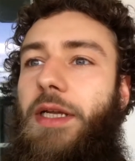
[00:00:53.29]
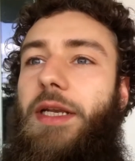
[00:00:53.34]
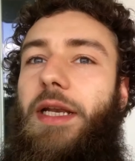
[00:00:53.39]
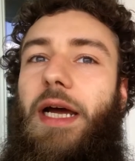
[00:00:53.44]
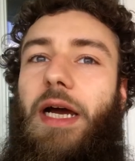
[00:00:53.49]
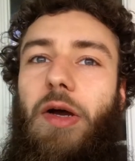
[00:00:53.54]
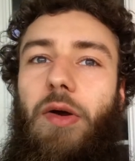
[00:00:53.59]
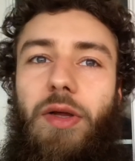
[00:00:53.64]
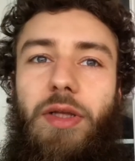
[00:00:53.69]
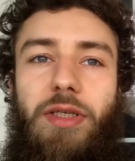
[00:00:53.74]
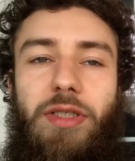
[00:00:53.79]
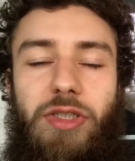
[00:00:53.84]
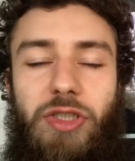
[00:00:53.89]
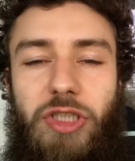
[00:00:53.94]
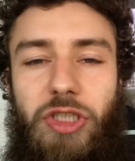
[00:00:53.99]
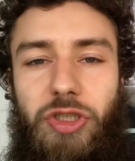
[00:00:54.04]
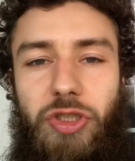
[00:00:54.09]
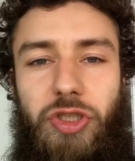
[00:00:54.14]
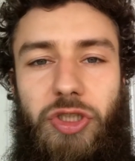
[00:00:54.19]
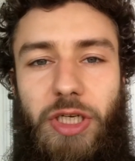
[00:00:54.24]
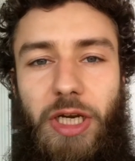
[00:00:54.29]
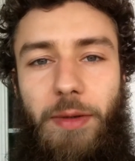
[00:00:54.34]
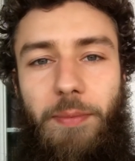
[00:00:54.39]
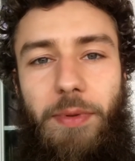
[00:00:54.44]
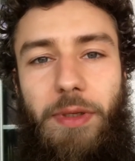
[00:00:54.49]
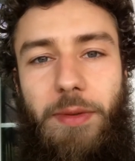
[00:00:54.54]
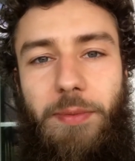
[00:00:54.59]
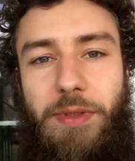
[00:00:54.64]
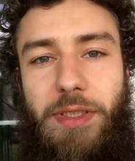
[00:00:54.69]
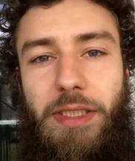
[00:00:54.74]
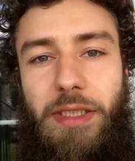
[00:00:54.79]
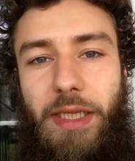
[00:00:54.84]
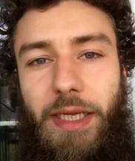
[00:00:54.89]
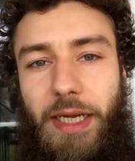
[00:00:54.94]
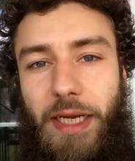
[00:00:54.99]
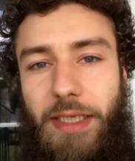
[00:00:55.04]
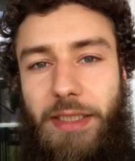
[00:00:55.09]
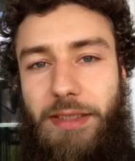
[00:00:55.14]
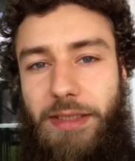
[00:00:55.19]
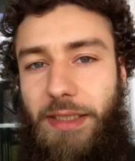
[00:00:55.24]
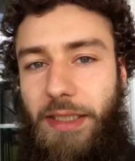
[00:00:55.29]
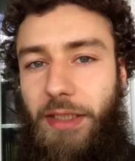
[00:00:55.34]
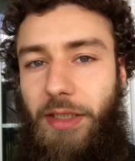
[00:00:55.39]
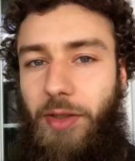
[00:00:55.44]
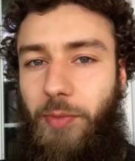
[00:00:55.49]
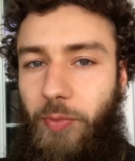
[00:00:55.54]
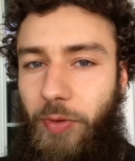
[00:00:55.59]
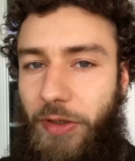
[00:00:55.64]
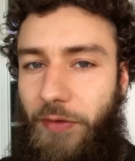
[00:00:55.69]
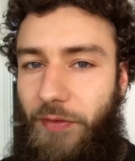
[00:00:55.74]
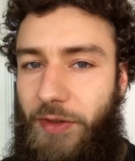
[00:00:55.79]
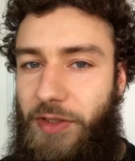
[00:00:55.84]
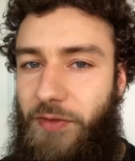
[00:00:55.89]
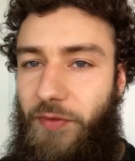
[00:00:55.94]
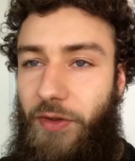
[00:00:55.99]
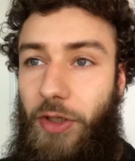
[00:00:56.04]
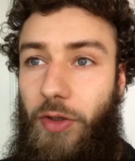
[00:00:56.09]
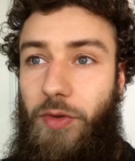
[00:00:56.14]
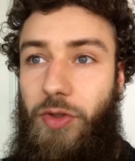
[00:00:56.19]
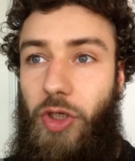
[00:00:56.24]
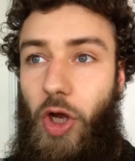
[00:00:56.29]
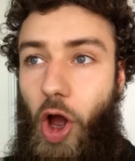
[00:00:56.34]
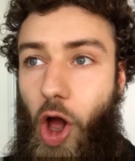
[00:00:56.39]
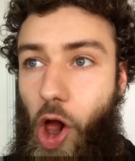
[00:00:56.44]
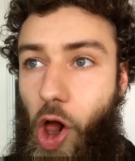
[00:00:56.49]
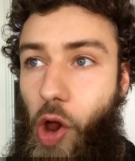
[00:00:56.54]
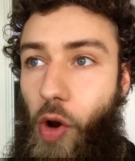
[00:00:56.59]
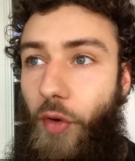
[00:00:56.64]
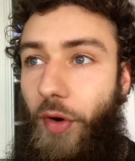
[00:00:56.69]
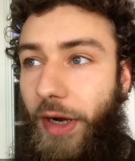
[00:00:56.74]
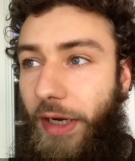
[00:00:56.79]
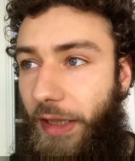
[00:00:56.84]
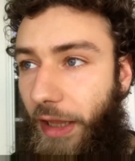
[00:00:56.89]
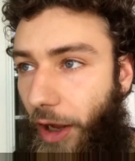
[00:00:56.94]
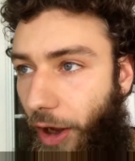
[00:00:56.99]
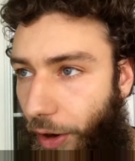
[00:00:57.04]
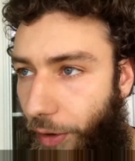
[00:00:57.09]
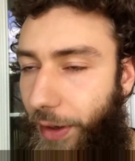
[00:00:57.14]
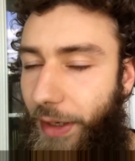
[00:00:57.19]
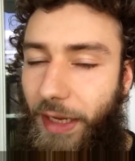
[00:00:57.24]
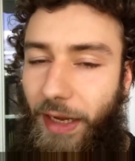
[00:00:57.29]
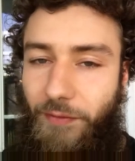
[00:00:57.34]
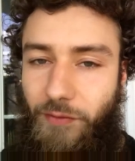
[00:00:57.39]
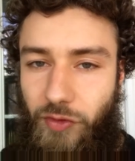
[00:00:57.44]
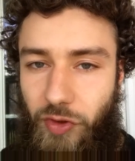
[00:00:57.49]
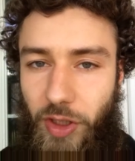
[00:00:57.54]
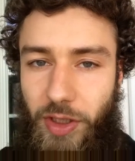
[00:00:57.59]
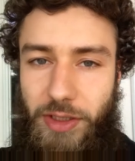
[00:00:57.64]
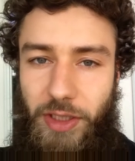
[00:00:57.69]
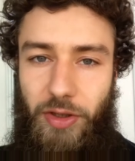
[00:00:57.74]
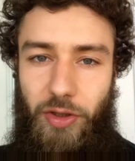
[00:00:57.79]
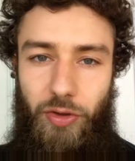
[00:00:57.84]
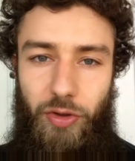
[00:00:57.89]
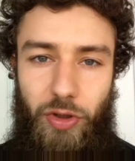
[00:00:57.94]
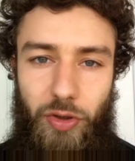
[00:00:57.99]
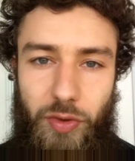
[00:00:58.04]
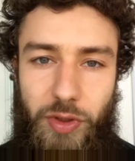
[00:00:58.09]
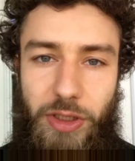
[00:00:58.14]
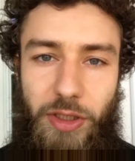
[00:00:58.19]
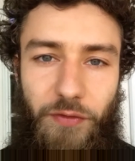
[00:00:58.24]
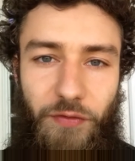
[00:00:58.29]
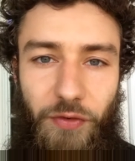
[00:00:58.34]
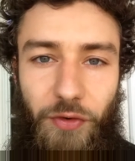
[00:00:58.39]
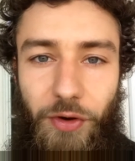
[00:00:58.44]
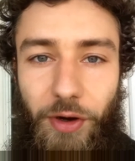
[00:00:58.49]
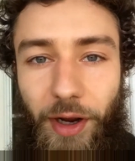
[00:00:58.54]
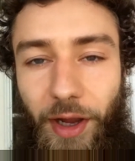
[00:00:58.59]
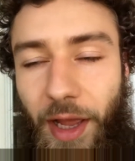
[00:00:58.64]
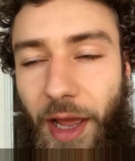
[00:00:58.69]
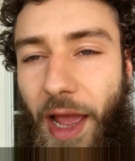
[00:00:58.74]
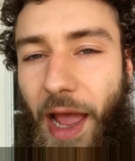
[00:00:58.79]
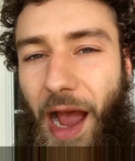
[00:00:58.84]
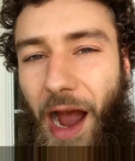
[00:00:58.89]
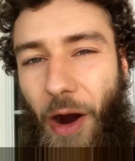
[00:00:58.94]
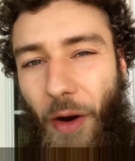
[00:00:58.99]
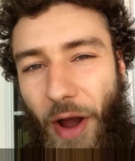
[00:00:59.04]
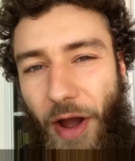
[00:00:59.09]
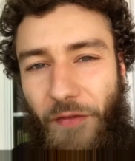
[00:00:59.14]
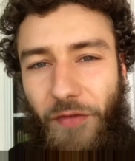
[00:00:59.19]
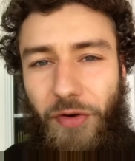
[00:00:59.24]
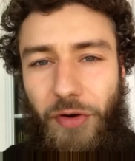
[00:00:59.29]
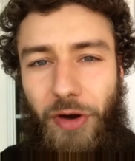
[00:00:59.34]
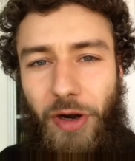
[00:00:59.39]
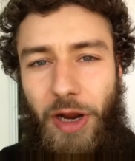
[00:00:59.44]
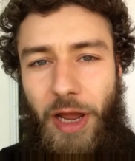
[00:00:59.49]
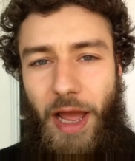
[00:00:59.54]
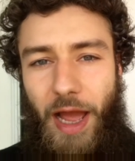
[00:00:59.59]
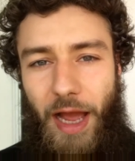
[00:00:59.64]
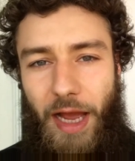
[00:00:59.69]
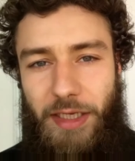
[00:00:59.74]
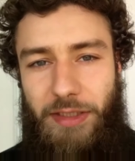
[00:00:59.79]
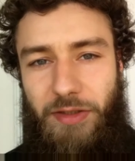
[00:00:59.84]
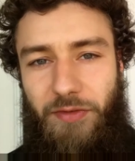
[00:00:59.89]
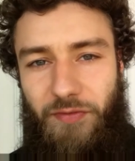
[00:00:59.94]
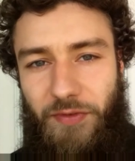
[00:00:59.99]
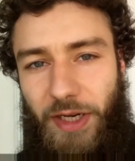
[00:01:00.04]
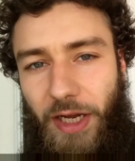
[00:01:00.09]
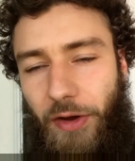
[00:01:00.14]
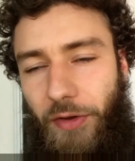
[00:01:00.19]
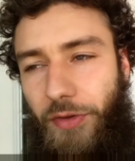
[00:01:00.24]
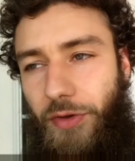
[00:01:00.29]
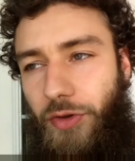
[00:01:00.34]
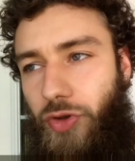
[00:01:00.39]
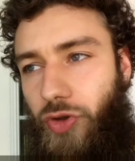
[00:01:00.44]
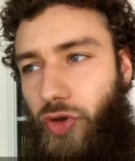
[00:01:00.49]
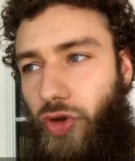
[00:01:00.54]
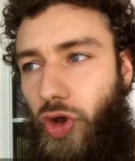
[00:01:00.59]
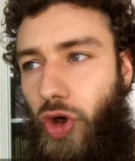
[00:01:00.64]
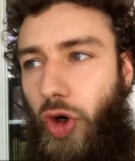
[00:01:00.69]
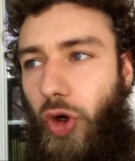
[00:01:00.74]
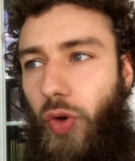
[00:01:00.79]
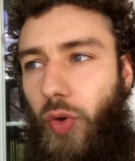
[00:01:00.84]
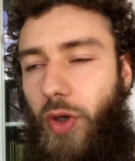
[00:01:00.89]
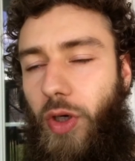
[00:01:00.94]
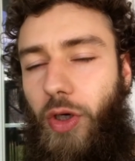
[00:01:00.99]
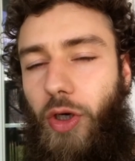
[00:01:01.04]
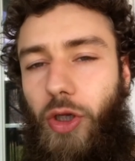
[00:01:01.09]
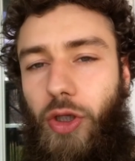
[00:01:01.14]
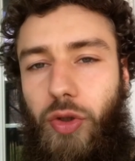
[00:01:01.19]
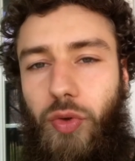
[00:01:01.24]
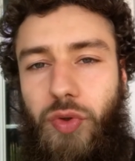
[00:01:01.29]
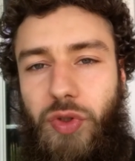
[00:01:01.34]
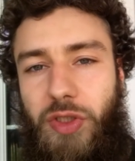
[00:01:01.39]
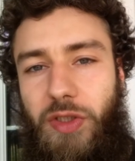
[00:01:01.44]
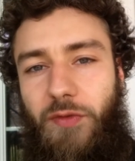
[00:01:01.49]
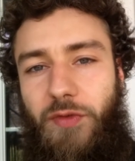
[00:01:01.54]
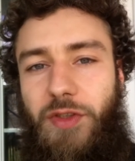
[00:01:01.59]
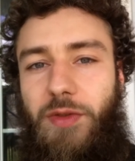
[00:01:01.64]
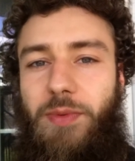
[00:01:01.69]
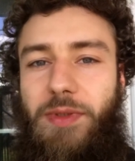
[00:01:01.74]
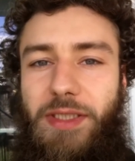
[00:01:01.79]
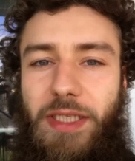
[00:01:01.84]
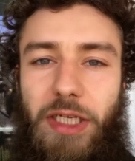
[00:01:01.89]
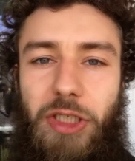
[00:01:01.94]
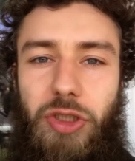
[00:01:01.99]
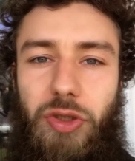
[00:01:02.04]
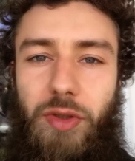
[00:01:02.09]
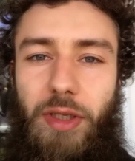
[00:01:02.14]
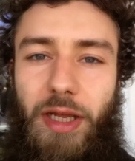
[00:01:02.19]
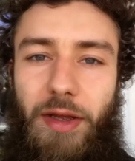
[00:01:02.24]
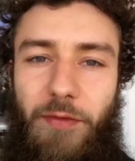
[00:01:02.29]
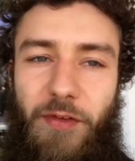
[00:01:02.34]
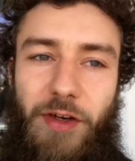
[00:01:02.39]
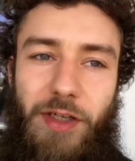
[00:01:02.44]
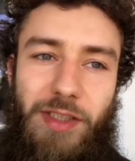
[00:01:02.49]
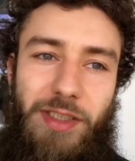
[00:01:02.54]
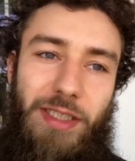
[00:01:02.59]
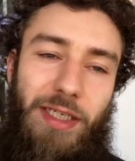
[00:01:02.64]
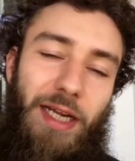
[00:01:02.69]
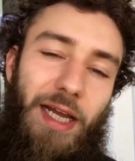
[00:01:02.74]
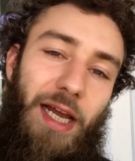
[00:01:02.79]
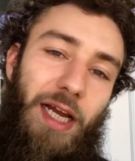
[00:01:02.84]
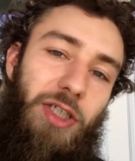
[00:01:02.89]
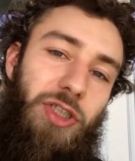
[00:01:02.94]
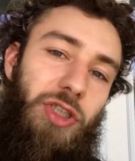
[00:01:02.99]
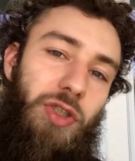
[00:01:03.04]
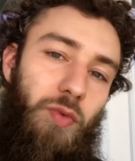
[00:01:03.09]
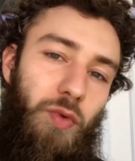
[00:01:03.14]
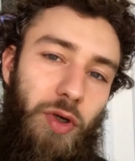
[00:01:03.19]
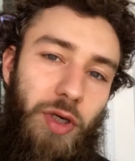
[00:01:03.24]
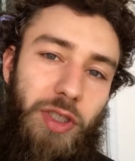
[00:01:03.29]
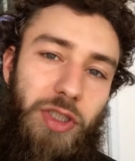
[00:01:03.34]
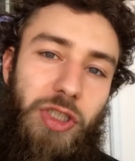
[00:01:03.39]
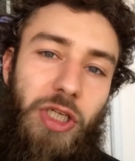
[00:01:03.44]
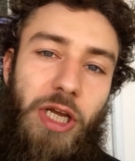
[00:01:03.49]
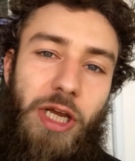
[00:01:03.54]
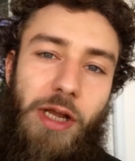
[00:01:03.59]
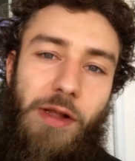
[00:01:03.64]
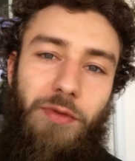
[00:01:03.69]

Now, seizures and epilepsy, like I said in the previous video, they already have drugs that they're using for it. However, as of now, there's no conclusive, substantial evidence that it actually works.